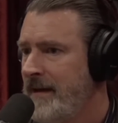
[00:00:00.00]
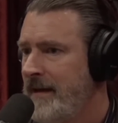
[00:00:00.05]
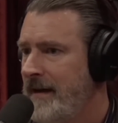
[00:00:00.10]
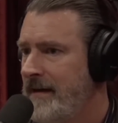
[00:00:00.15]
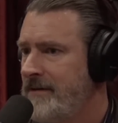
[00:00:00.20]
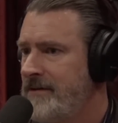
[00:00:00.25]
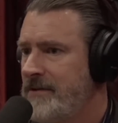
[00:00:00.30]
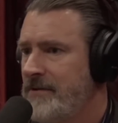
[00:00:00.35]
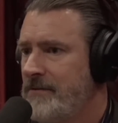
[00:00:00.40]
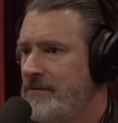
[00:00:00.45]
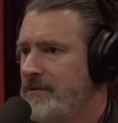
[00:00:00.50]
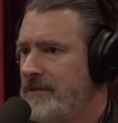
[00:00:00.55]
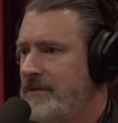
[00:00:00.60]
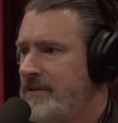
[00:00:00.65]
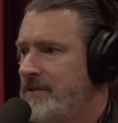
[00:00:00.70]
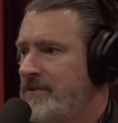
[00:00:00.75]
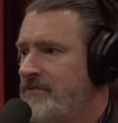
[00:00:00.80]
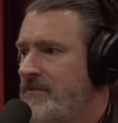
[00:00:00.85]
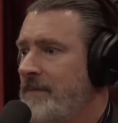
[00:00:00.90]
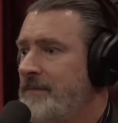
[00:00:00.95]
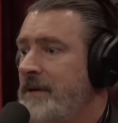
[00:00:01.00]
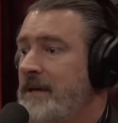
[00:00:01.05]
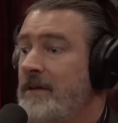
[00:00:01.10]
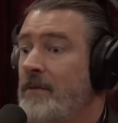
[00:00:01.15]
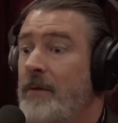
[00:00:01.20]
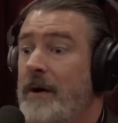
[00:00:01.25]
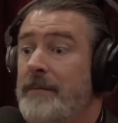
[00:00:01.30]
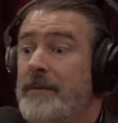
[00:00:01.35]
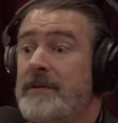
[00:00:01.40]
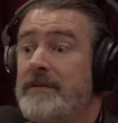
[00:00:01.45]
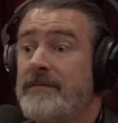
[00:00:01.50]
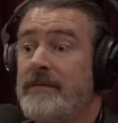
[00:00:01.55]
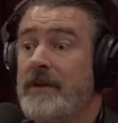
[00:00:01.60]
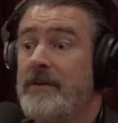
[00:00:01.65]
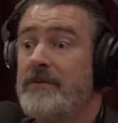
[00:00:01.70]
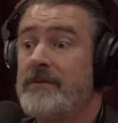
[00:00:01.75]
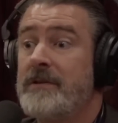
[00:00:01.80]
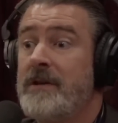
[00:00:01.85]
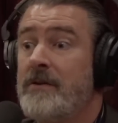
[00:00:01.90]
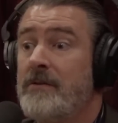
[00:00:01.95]
And so disrupting the weapons
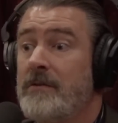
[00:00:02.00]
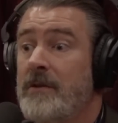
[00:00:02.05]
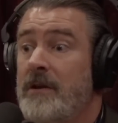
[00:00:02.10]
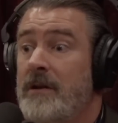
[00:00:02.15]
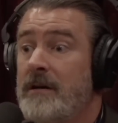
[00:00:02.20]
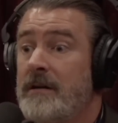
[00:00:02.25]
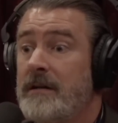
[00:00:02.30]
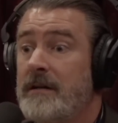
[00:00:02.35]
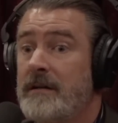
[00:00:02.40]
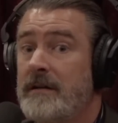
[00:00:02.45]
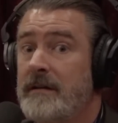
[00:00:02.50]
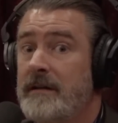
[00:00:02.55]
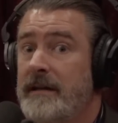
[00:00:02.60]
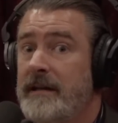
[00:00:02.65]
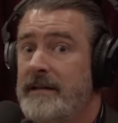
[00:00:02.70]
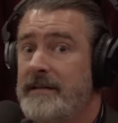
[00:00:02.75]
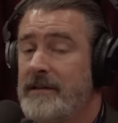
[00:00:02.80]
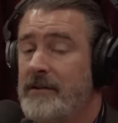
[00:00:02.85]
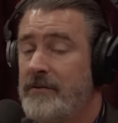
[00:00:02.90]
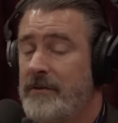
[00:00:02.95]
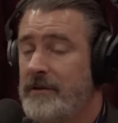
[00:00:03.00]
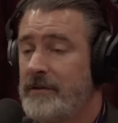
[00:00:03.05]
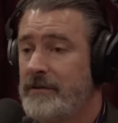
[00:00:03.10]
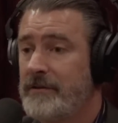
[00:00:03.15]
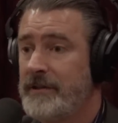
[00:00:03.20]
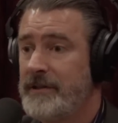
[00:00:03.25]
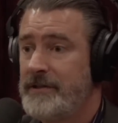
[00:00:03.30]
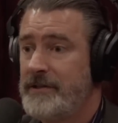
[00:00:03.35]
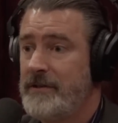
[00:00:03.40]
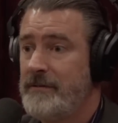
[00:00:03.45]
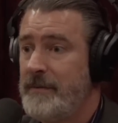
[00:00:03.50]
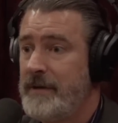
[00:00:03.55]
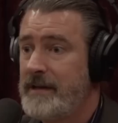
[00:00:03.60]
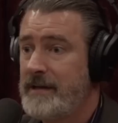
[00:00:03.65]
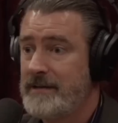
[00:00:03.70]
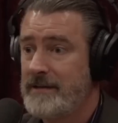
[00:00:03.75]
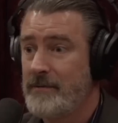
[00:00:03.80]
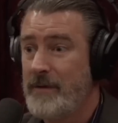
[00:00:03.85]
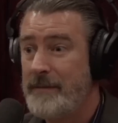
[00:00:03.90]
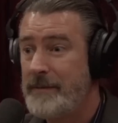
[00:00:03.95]
flows no longer is a critical issue
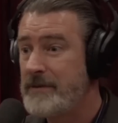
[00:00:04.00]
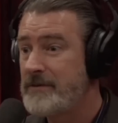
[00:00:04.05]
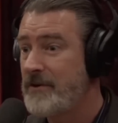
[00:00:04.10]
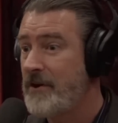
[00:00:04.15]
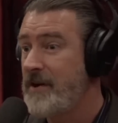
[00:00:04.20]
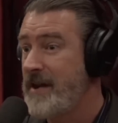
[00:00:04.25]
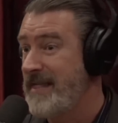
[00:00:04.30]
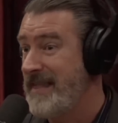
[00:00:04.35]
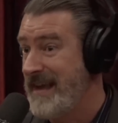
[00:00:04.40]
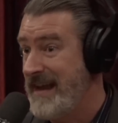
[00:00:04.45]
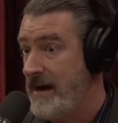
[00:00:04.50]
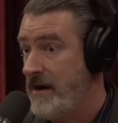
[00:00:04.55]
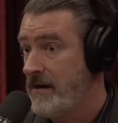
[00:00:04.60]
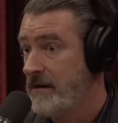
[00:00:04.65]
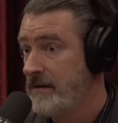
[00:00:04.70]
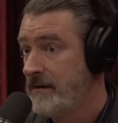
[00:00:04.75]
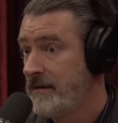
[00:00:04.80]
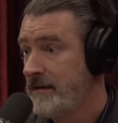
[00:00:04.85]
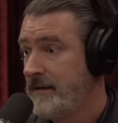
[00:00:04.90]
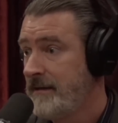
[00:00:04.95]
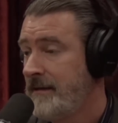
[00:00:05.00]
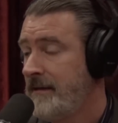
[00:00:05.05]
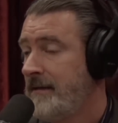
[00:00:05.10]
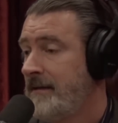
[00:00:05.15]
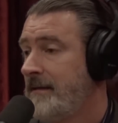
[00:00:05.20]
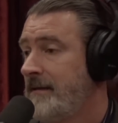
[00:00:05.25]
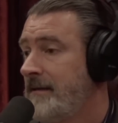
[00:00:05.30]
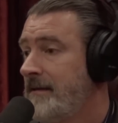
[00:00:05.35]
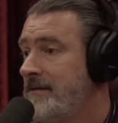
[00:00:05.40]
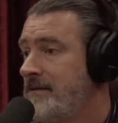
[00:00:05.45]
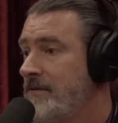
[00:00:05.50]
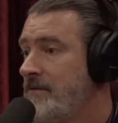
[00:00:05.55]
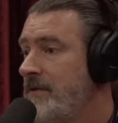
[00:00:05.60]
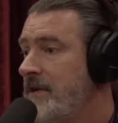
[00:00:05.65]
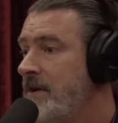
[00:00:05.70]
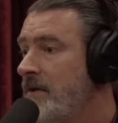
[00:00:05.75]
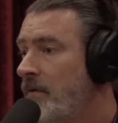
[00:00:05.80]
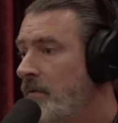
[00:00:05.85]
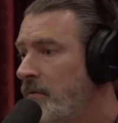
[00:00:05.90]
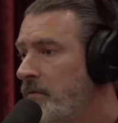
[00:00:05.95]
because the weapons are already there. So
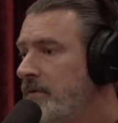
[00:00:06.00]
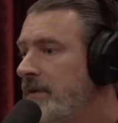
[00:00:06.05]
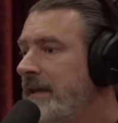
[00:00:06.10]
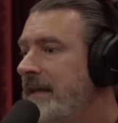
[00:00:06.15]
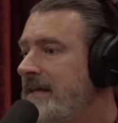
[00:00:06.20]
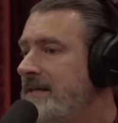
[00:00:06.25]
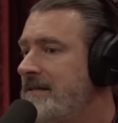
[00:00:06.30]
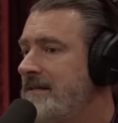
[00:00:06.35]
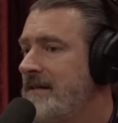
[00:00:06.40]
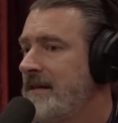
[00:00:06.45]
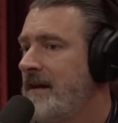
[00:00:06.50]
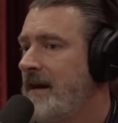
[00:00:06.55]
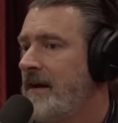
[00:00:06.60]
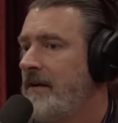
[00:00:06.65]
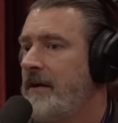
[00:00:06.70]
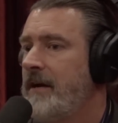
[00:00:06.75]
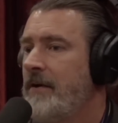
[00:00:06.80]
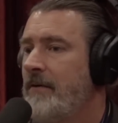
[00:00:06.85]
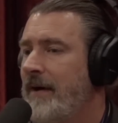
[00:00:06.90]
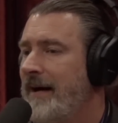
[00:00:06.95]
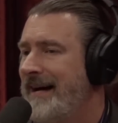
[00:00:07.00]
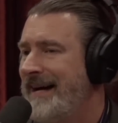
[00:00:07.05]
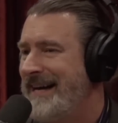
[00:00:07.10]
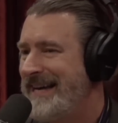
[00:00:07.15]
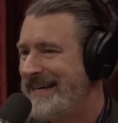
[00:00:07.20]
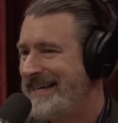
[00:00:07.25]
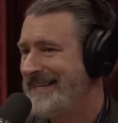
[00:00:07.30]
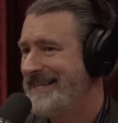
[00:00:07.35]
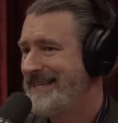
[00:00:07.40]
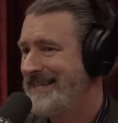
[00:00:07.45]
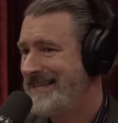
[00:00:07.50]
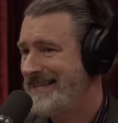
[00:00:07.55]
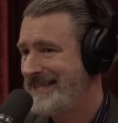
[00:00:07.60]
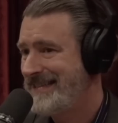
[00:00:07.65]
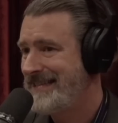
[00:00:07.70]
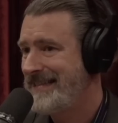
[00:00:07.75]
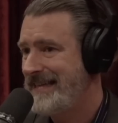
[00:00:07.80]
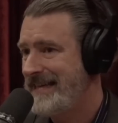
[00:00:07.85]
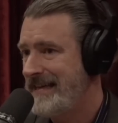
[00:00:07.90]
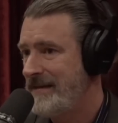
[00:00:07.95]
the only scenario I can
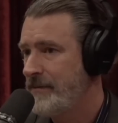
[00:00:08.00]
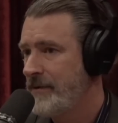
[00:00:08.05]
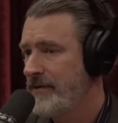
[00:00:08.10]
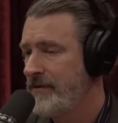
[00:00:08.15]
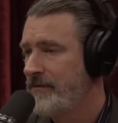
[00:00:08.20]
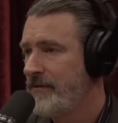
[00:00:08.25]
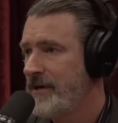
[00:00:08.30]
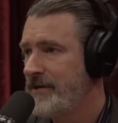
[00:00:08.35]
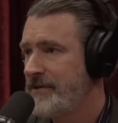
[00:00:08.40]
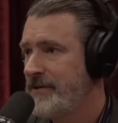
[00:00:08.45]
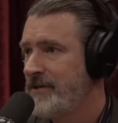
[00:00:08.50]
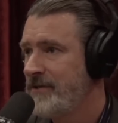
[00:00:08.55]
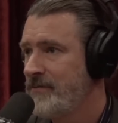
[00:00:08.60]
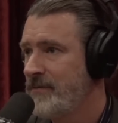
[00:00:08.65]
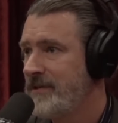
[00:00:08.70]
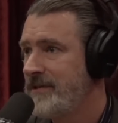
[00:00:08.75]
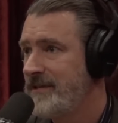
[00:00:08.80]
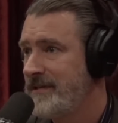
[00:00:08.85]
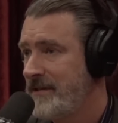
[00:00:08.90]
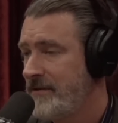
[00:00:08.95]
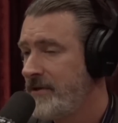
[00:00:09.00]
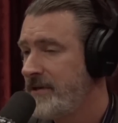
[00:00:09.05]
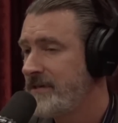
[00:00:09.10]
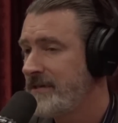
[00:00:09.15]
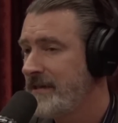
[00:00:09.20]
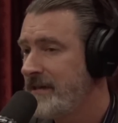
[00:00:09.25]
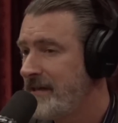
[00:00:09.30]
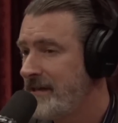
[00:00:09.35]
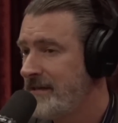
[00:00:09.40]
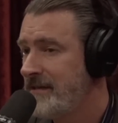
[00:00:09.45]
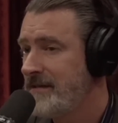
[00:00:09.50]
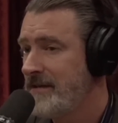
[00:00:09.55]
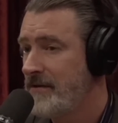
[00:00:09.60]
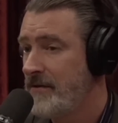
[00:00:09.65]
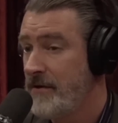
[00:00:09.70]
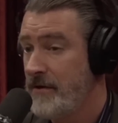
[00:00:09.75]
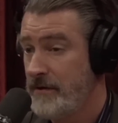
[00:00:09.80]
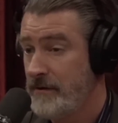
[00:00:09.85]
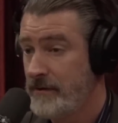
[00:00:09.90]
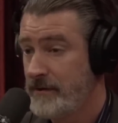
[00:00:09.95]
see where the Russians would seriously consider
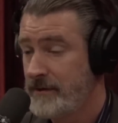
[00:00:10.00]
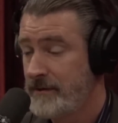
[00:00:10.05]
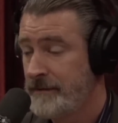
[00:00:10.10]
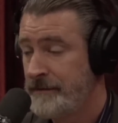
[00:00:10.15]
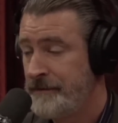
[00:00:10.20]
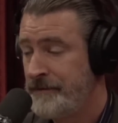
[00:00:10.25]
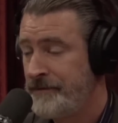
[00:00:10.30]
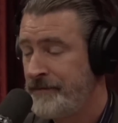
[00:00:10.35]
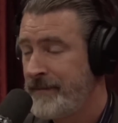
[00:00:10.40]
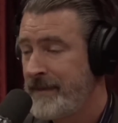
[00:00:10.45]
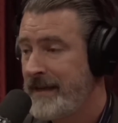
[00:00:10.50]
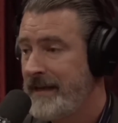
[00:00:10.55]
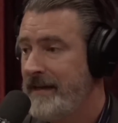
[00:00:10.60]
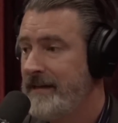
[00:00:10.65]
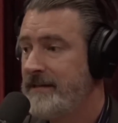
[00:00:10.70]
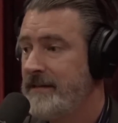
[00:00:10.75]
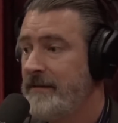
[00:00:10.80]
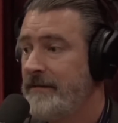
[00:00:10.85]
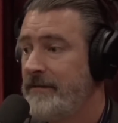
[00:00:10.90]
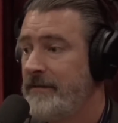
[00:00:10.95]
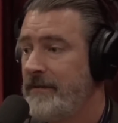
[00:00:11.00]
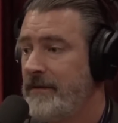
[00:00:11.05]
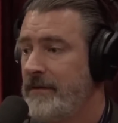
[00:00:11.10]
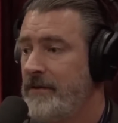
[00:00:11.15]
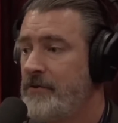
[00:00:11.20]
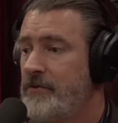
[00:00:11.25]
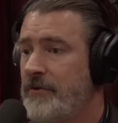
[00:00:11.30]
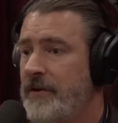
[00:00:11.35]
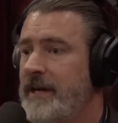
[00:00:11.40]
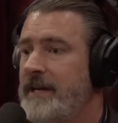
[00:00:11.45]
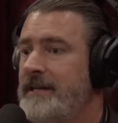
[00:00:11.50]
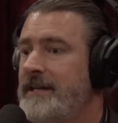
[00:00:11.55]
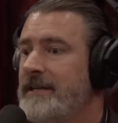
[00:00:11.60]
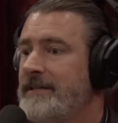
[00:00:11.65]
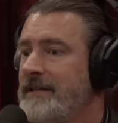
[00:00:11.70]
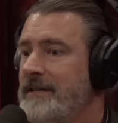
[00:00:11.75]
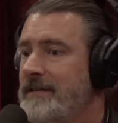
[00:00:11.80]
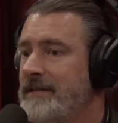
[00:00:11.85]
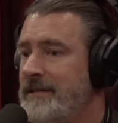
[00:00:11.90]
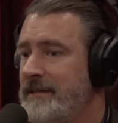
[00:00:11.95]
nukes is if Ukraine
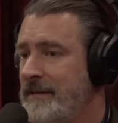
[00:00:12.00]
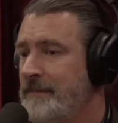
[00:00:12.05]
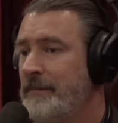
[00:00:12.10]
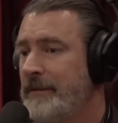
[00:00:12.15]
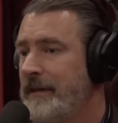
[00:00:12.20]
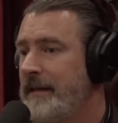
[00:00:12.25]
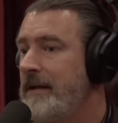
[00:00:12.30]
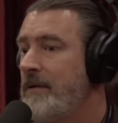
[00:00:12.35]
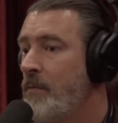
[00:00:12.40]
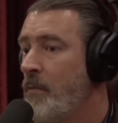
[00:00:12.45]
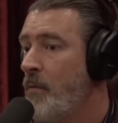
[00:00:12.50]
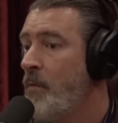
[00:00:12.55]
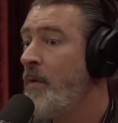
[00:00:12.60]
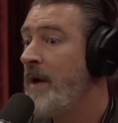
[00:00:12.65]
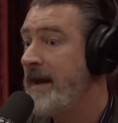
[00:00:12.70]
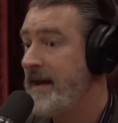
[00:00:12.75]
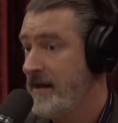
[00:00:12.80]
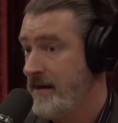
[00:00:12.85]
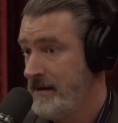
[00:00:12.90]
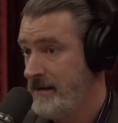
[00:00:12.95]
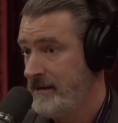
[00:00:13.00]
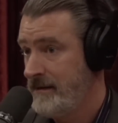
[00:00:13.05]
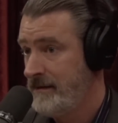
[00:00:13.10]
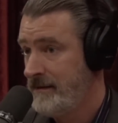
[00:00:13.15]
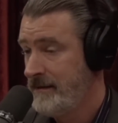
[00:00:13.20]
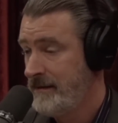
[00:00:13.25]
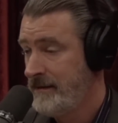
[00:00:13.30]
doesn't simply win,